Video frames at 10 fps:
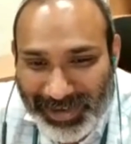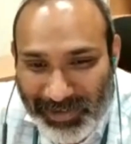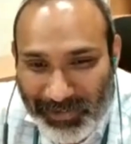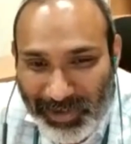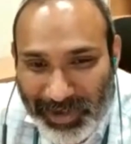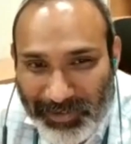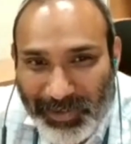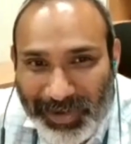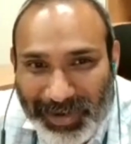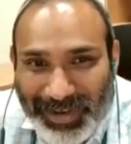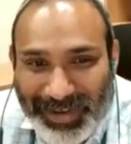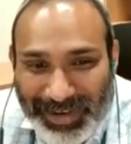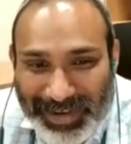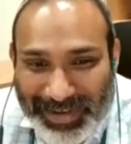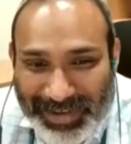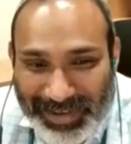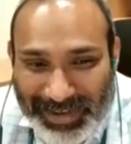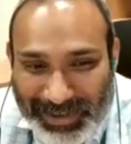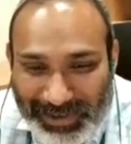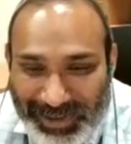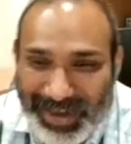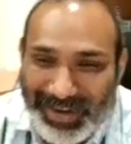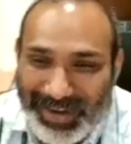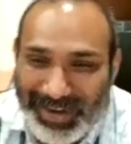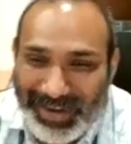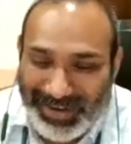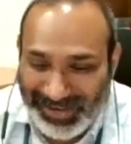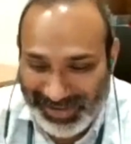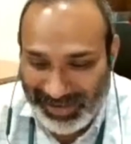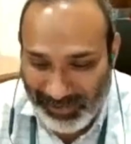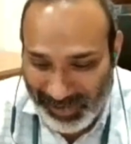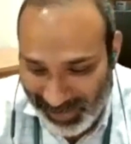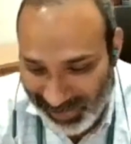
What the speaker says: in one important situation I can say. But